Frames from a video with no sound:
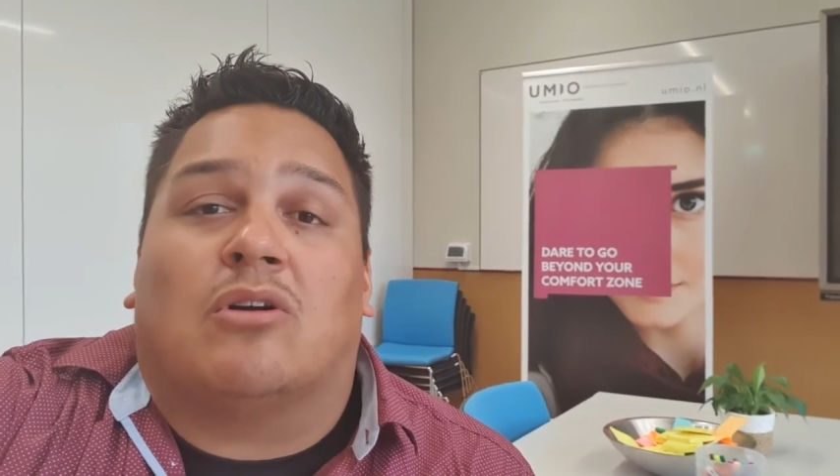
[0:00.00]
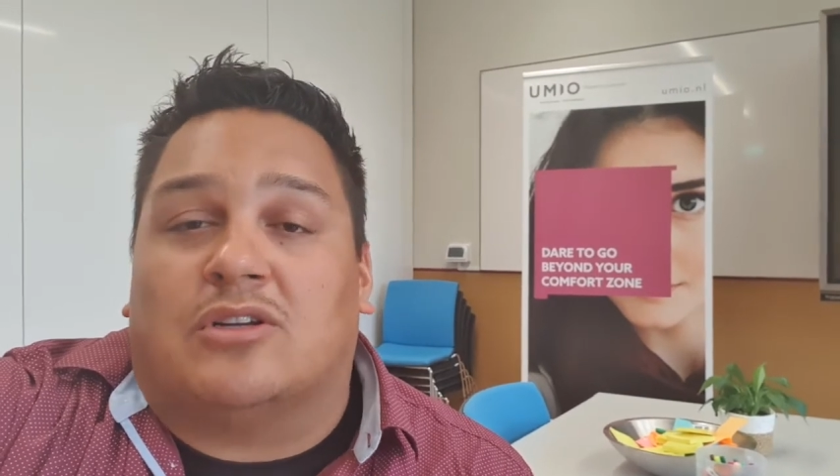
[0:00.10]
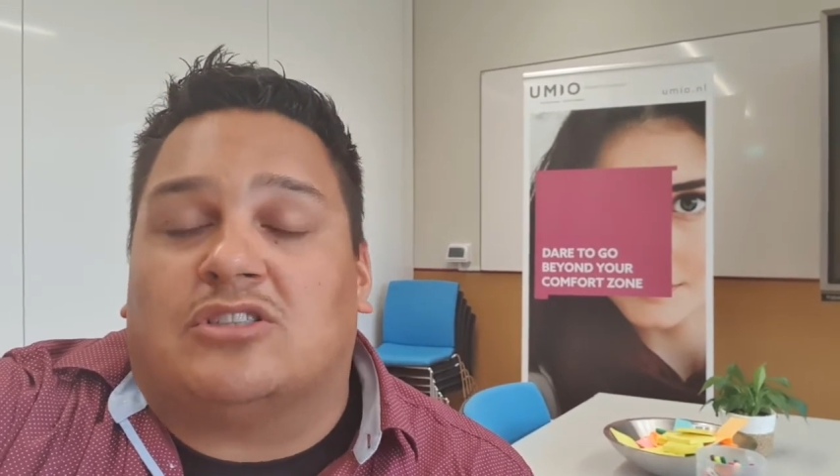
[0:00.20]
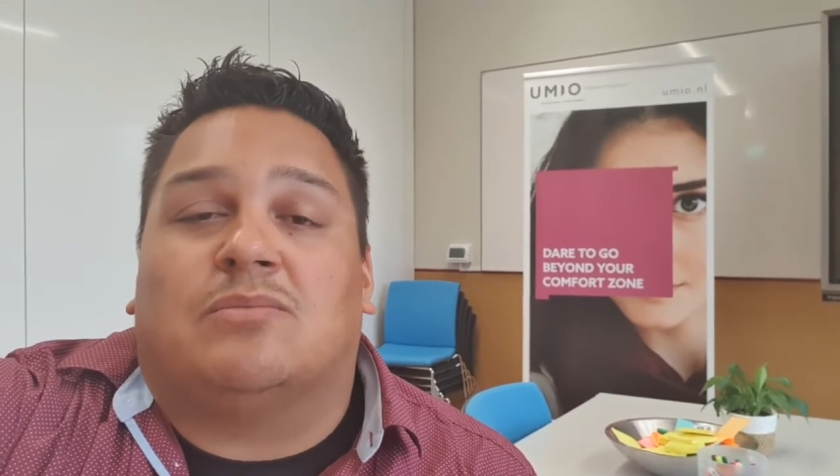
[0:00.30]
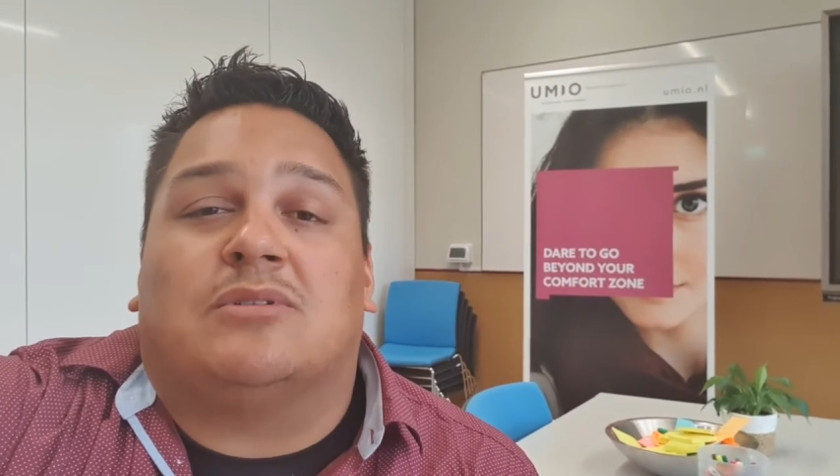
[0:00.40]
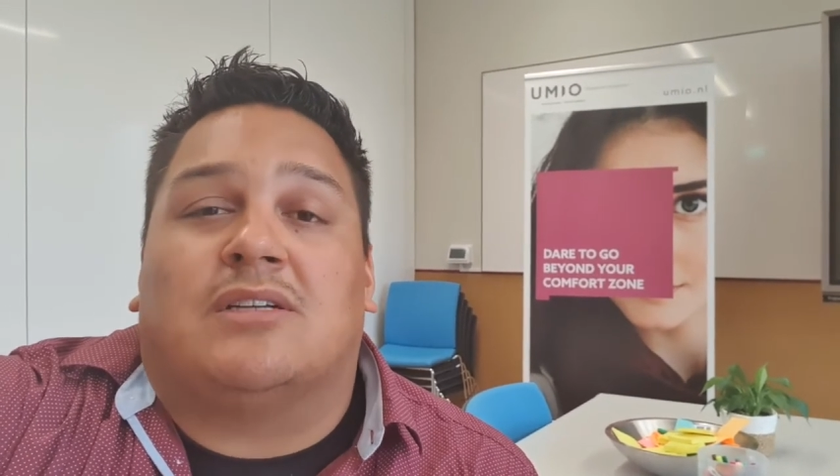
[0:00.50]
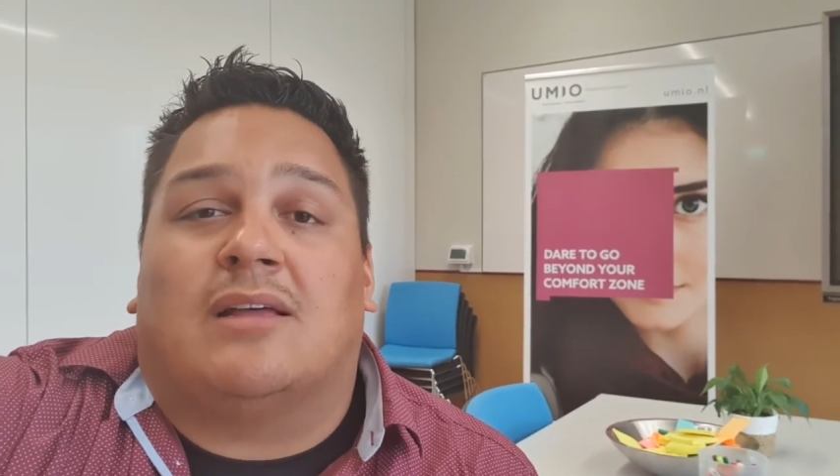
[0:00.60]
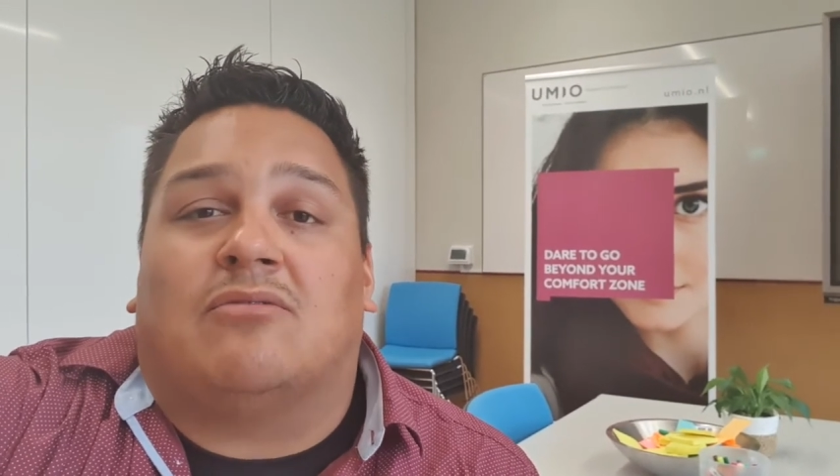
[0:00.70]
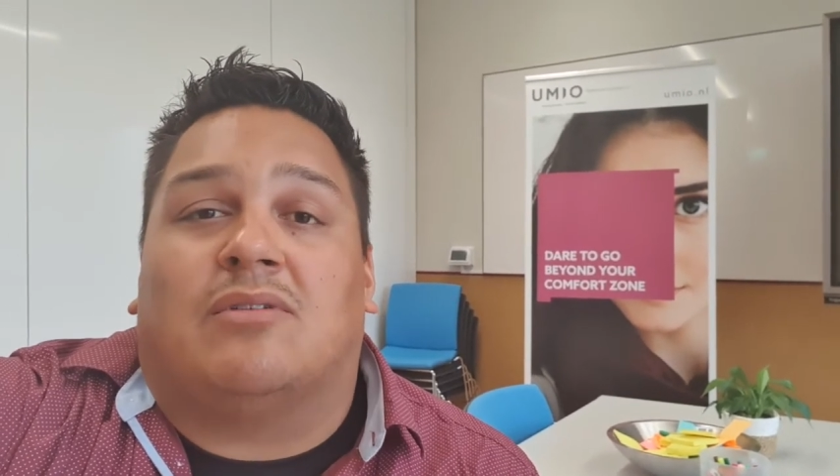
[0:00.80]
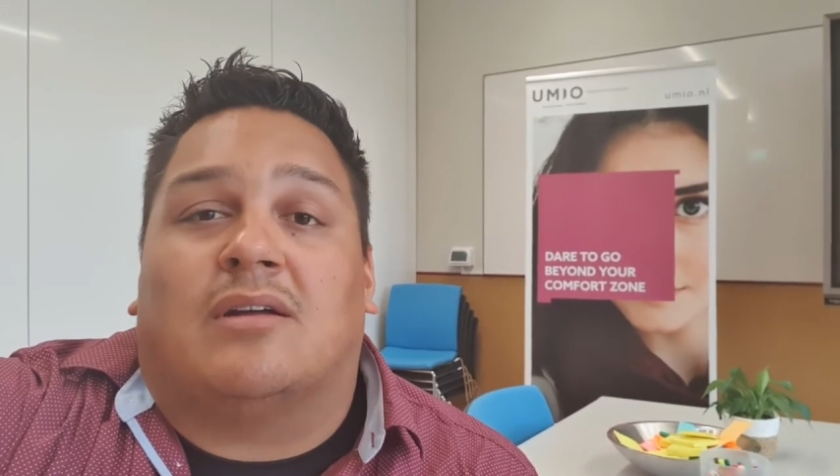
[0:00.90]
customer
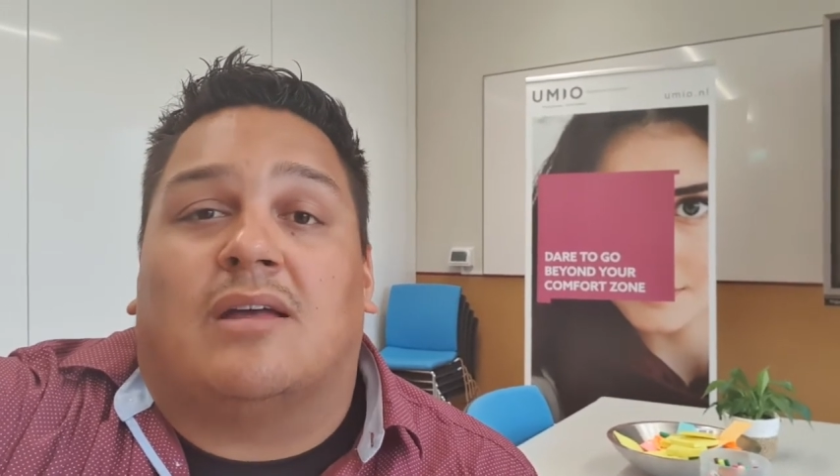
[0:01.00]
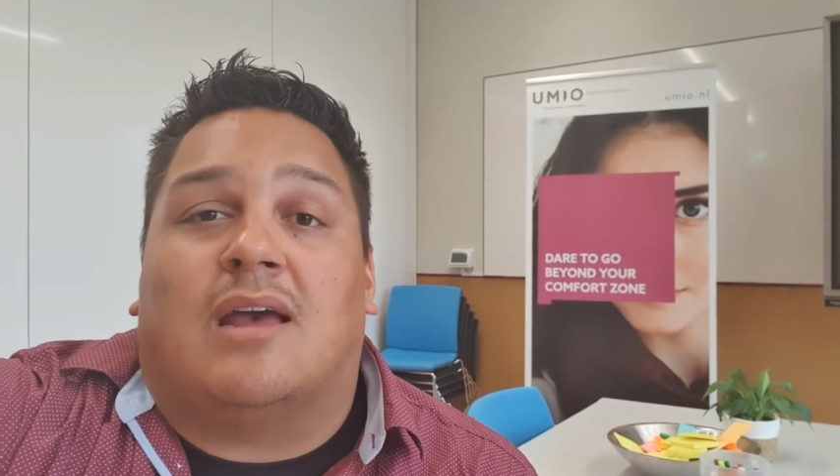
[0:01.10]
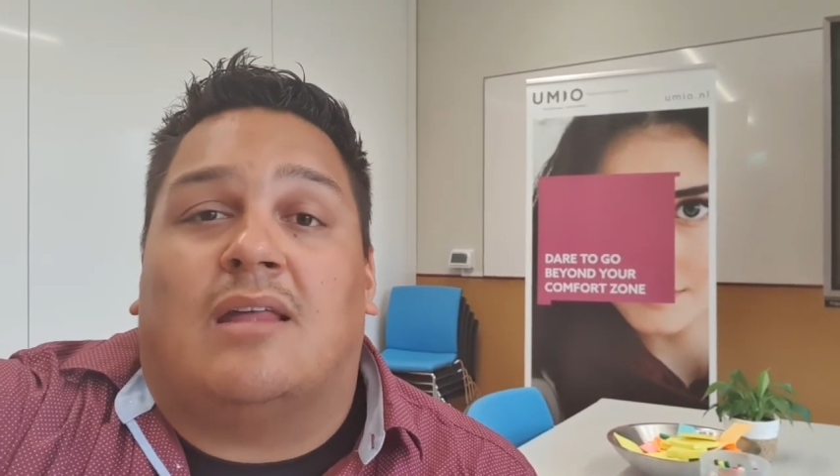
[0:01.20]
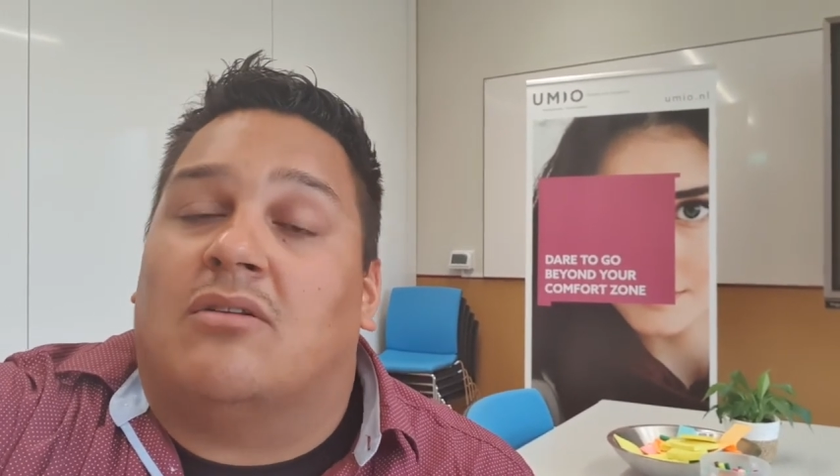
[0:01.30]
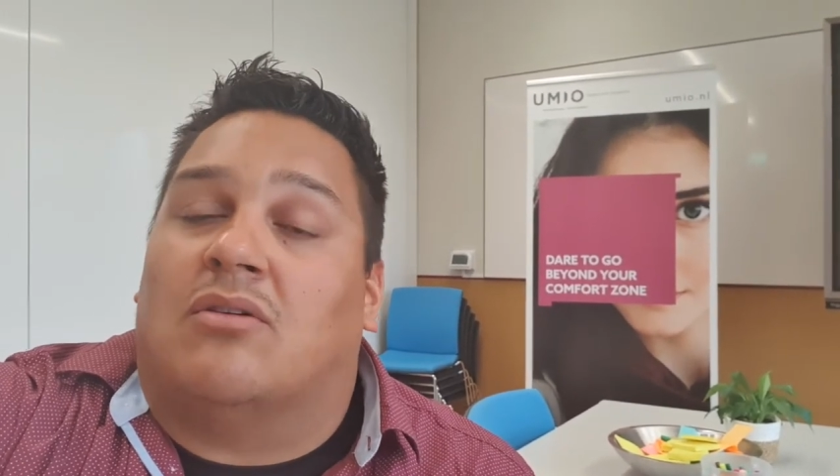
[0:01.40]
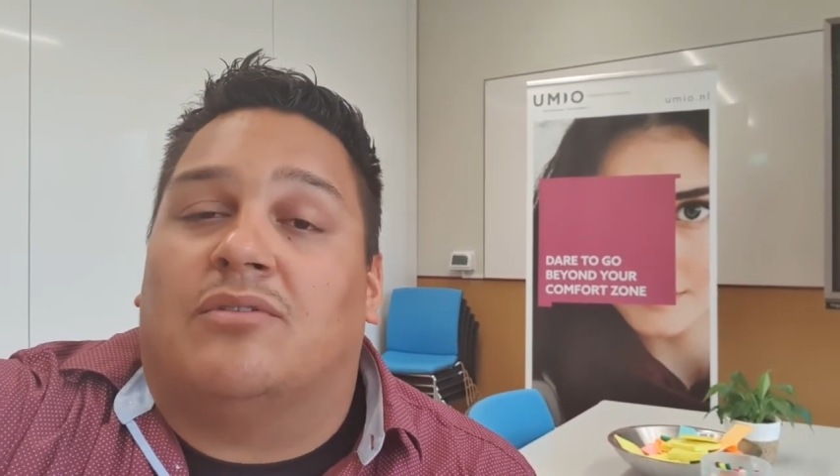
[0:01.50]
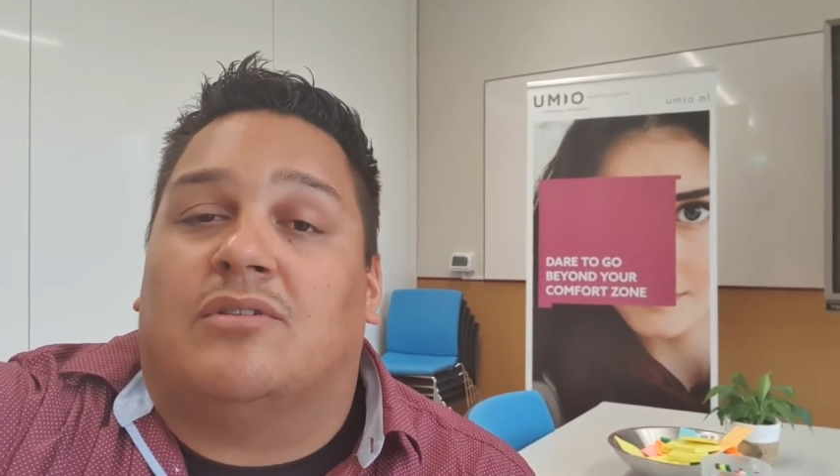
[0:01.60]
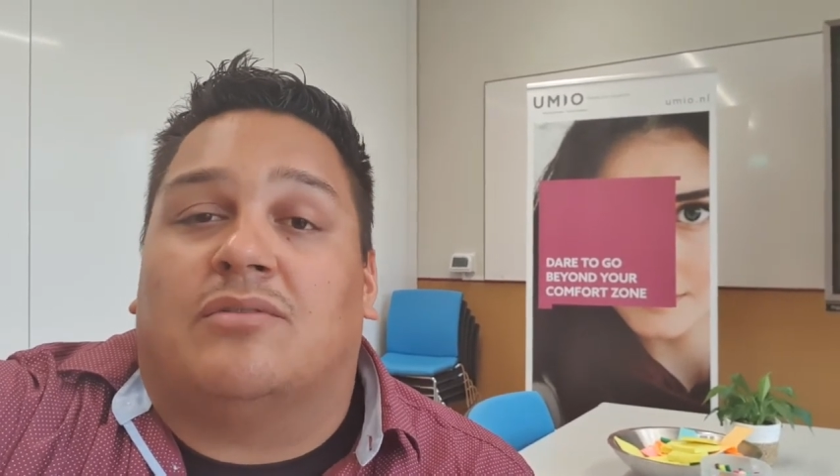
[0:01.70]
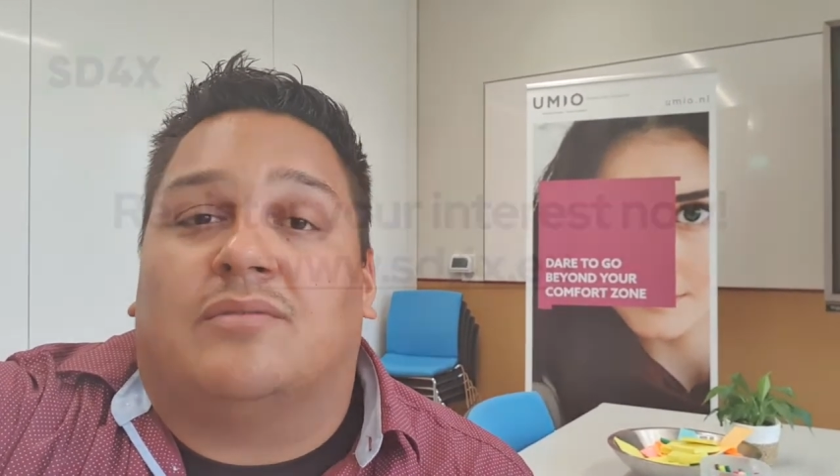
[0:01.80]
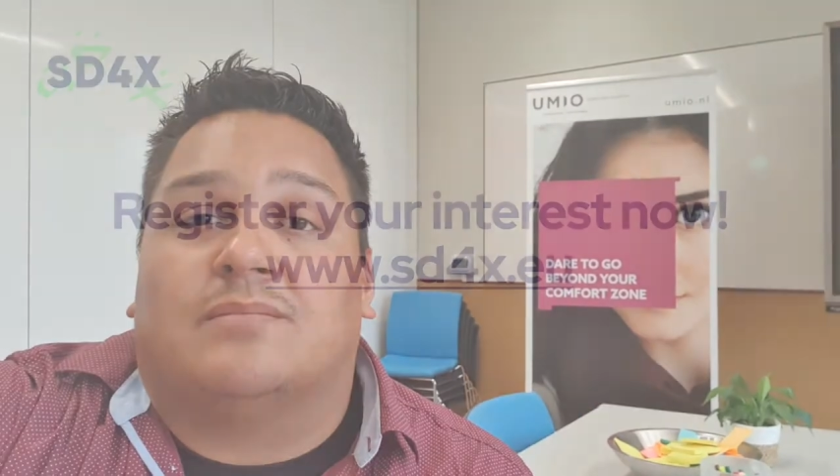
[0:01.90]
centric and innovative?